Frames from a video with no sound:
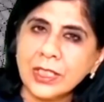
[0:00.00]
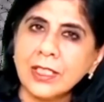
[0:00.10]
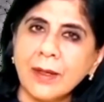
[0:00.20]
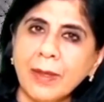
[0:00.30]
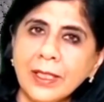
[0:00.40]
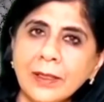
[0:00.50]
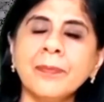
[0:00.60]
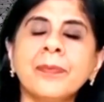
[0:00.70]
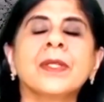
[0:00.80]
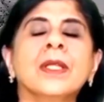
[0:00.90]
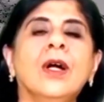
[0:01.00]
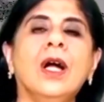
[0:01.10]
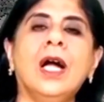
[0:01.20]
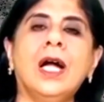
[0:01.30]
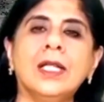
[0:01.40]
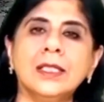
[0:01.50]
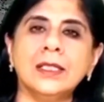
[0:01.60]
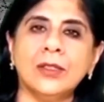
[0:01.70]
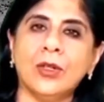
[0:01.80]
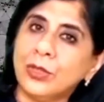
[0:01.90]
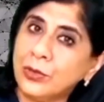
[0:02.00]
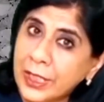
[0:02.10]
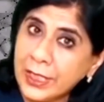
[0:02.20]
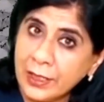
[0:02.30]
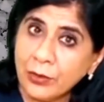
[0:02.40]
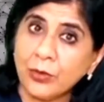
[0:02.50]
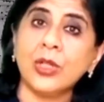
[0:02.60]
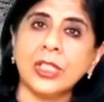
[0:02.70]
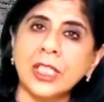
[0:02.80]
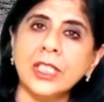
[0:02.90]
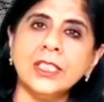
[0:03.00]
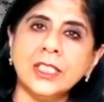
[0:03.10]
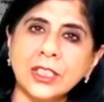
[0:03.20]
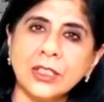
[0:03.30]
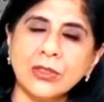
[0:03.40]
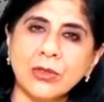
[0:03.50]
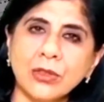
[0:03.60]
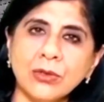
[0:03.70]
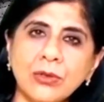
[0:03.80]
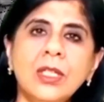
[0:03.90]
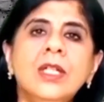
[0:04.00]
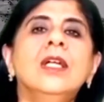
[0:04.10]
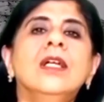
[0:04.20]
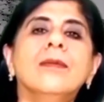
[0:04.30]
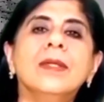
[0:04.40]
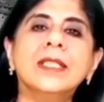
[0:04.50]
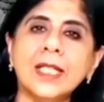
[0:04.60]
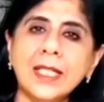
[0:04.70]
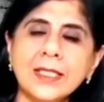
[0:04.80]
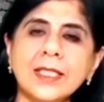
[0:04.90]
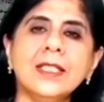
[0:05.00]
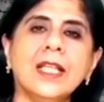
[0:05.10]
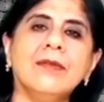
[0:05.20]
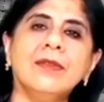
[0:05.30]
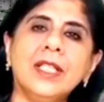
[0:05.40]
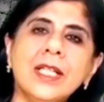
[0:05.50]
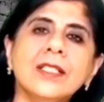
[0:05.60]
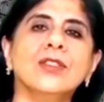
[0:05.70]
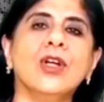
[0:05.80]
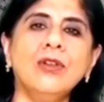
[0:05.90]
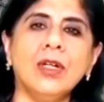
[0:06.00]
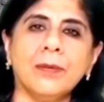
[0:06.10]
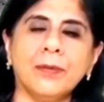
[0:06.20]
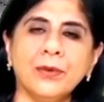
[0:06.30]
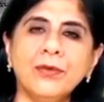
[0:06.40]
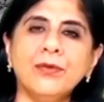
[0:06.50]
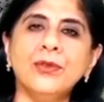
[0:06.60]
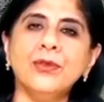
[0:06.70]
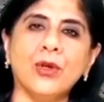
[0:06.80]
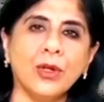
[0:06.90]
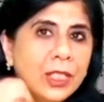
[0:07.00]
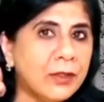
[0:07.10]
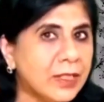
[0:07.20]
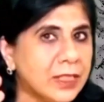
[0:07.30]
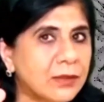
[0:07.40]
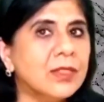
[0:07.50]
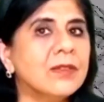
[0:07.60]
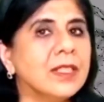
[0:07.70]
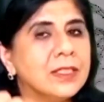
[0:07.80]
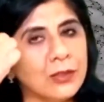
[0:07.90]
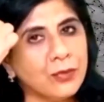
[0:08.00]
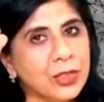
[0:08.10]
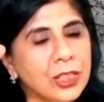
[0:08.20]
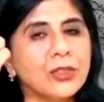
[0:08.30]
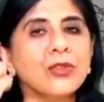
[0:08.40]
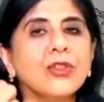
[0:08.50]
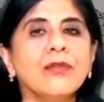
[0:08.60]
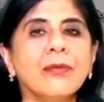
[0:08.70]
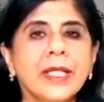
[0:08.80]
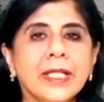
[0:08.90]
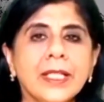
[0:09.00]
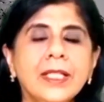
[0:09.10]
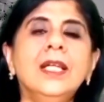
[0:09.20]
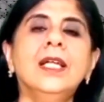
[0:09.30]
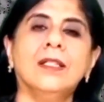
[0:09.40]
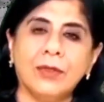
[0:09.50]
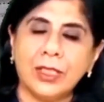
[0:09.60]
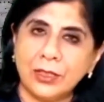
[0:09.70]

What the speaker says: in a month, or you can take quarterly injections also. Besides this, FDA has now approved few non-invasive devices for the control of migraine. One is